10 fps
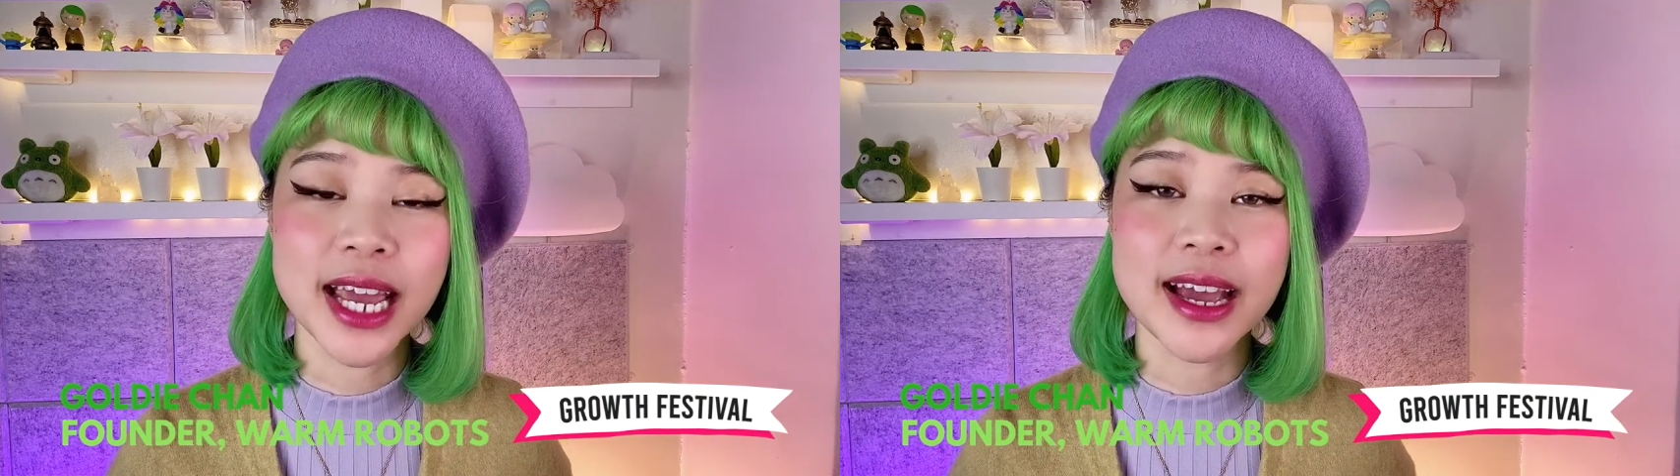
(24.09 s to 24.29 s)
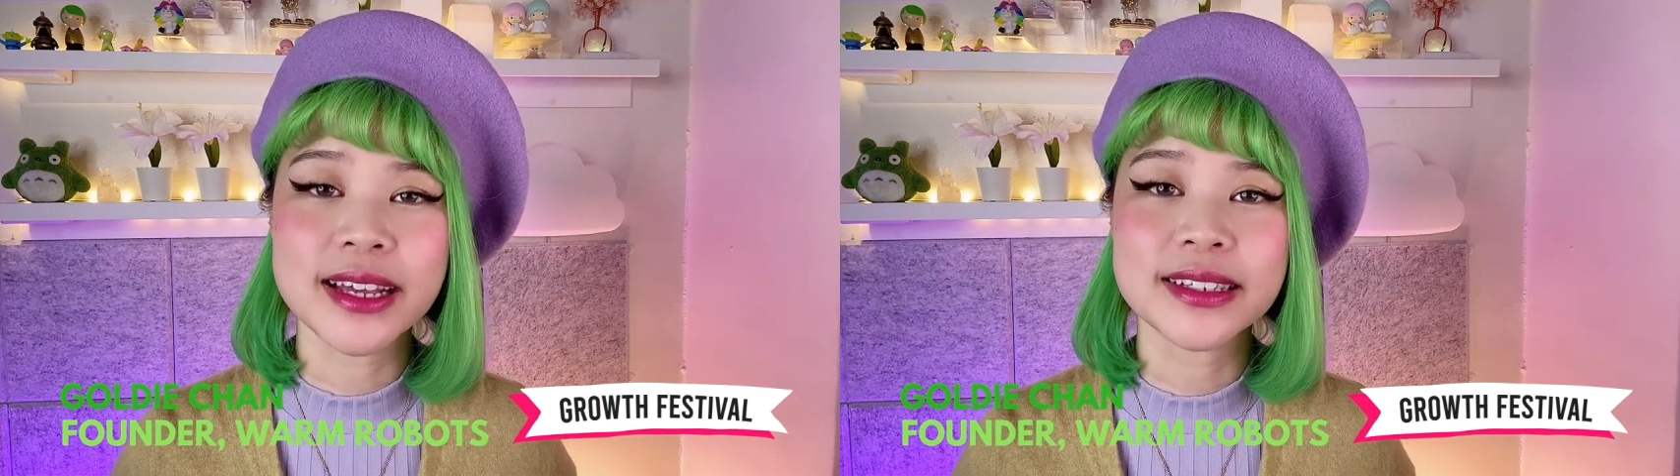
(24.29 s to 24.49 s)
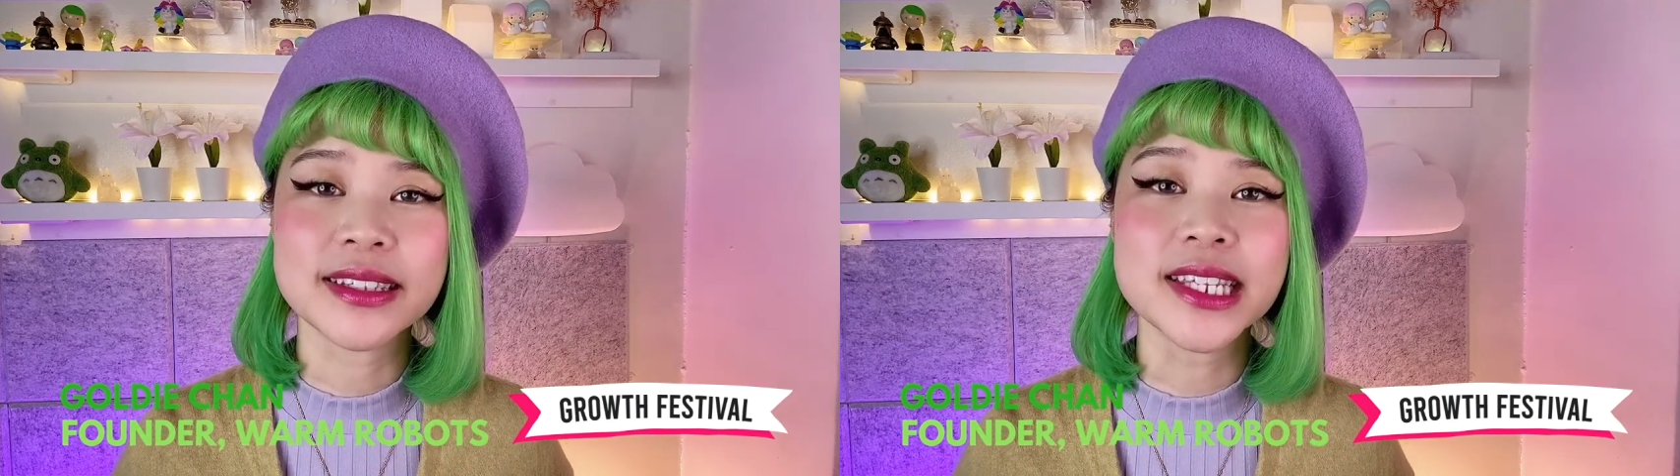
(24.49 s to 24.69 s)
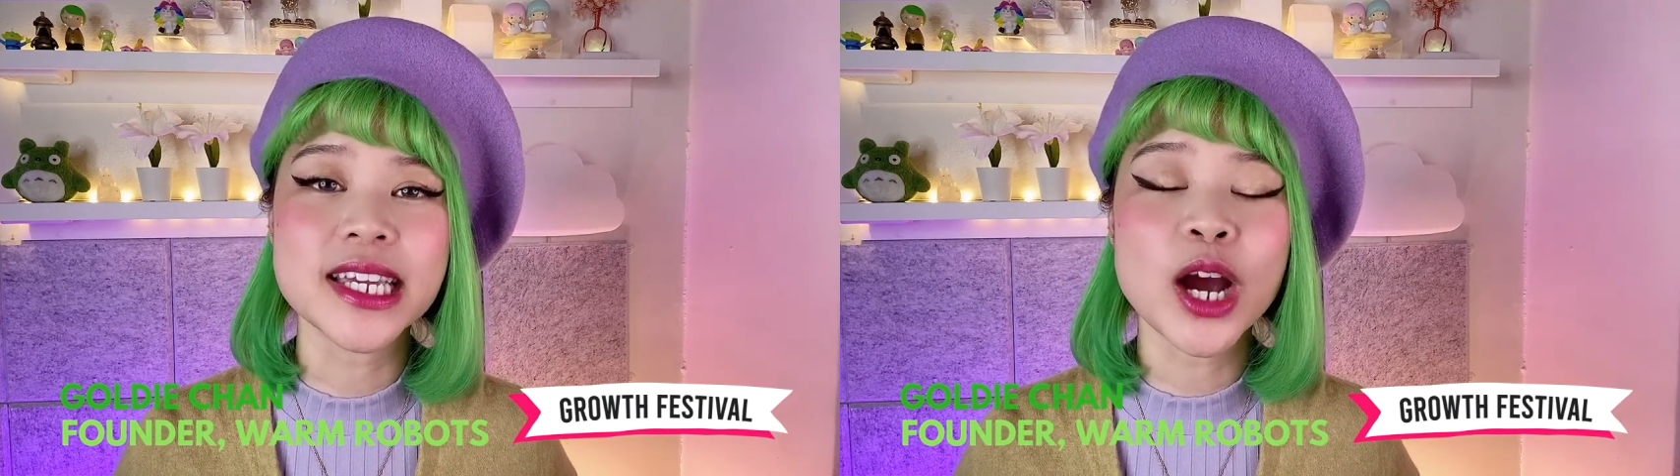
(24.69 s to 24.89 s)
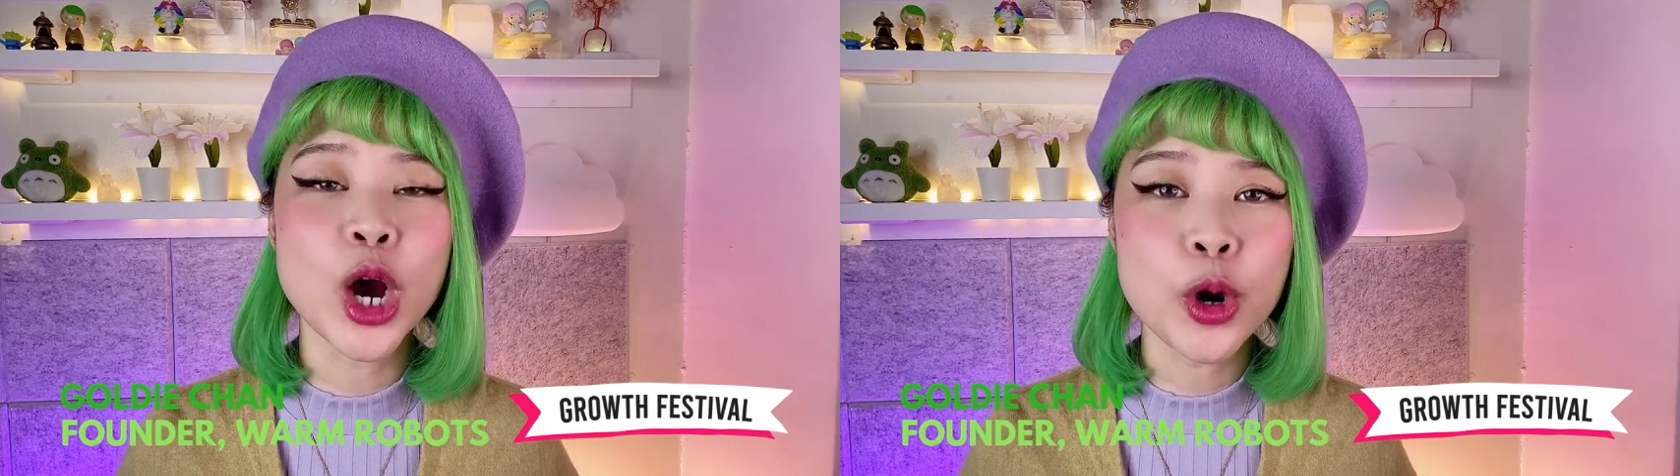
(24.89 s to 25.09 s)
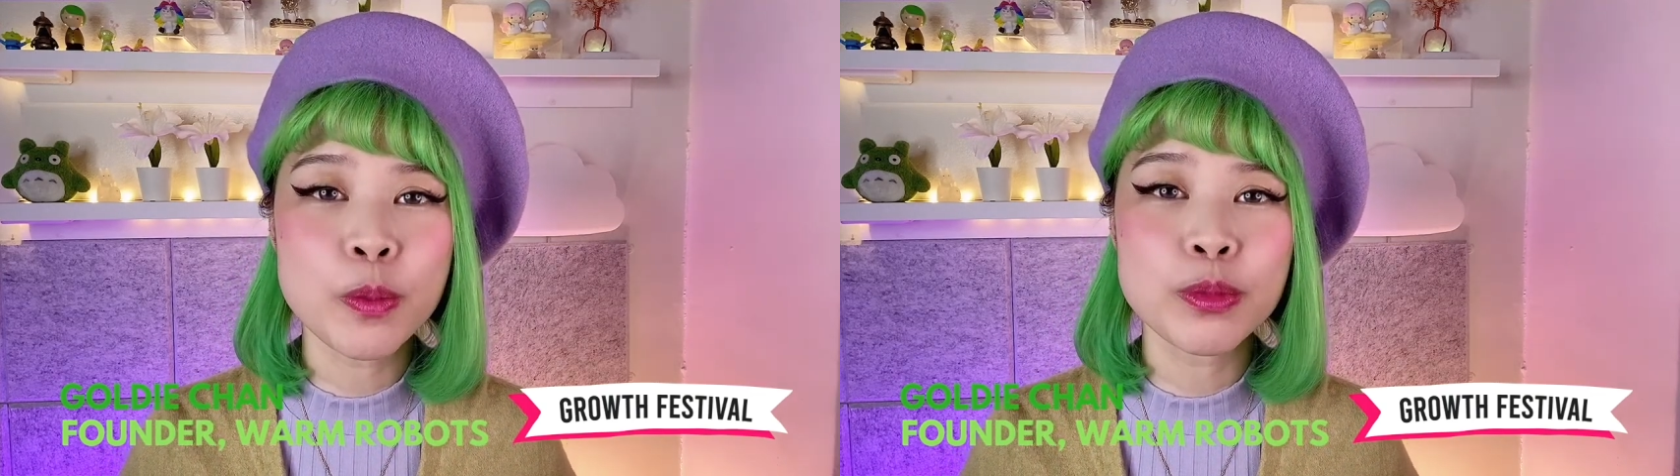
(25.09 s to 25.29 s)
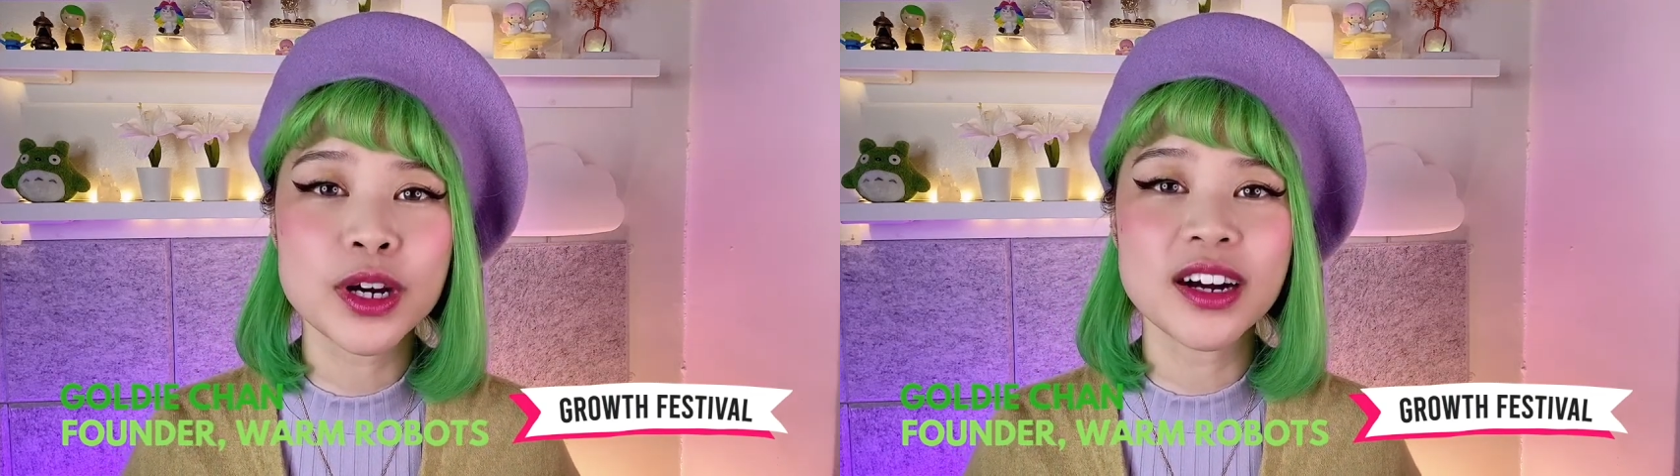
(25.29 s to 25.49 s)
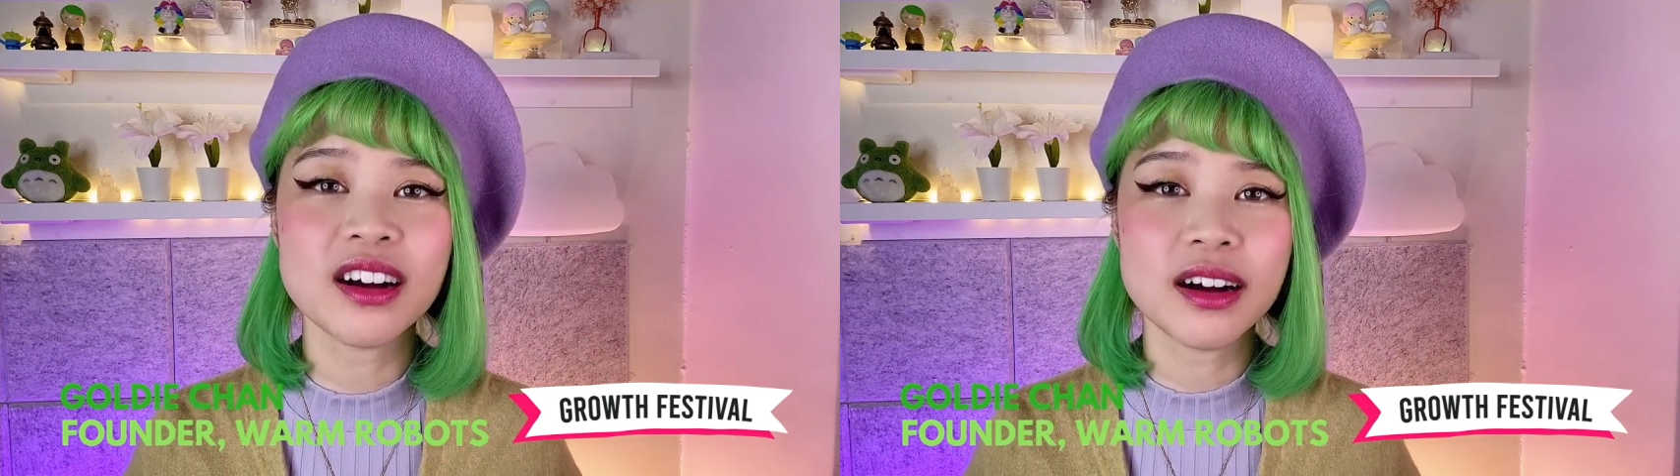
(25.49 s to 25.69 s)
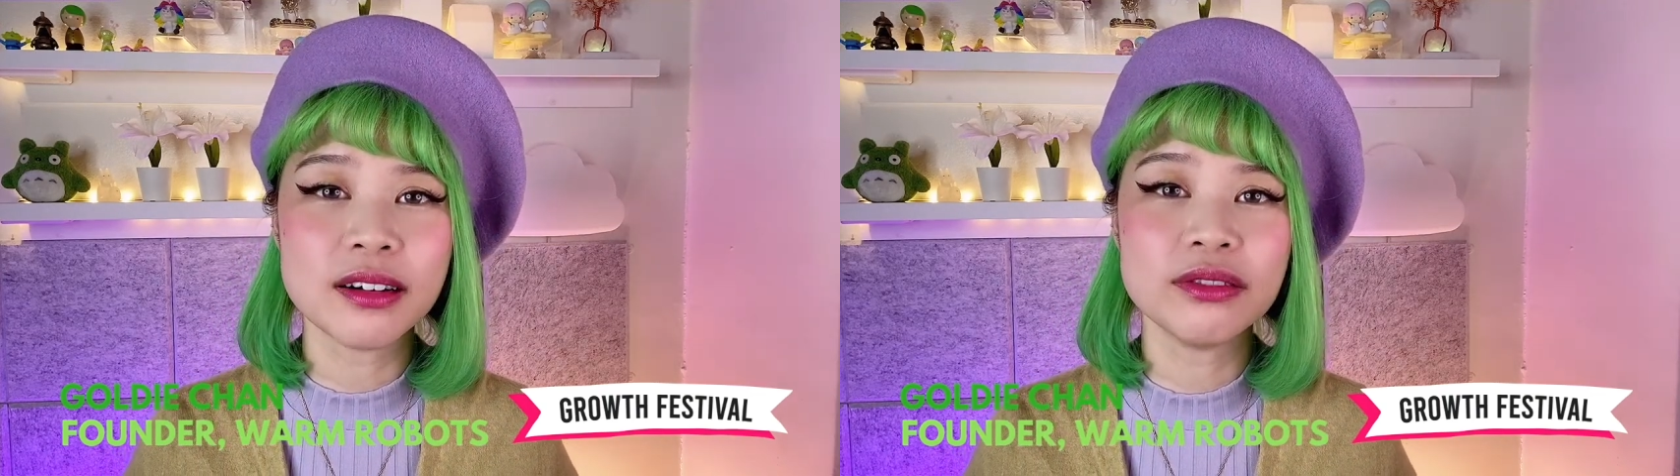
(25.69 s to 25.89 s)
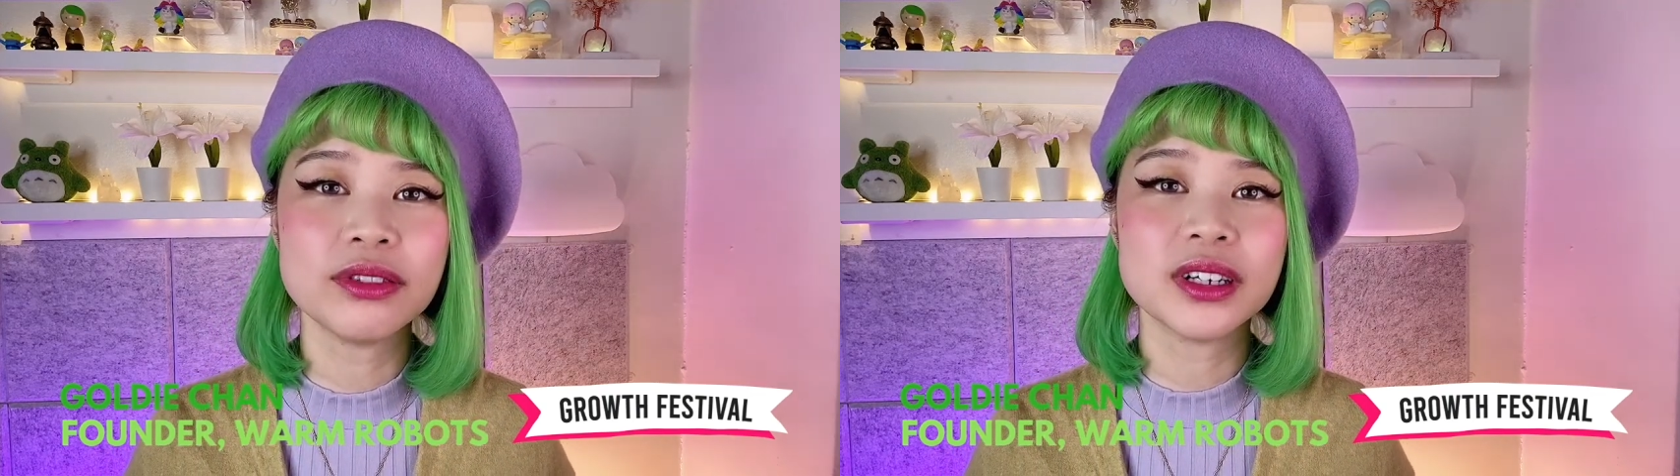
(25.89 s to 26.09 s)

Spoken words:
as the Oprah of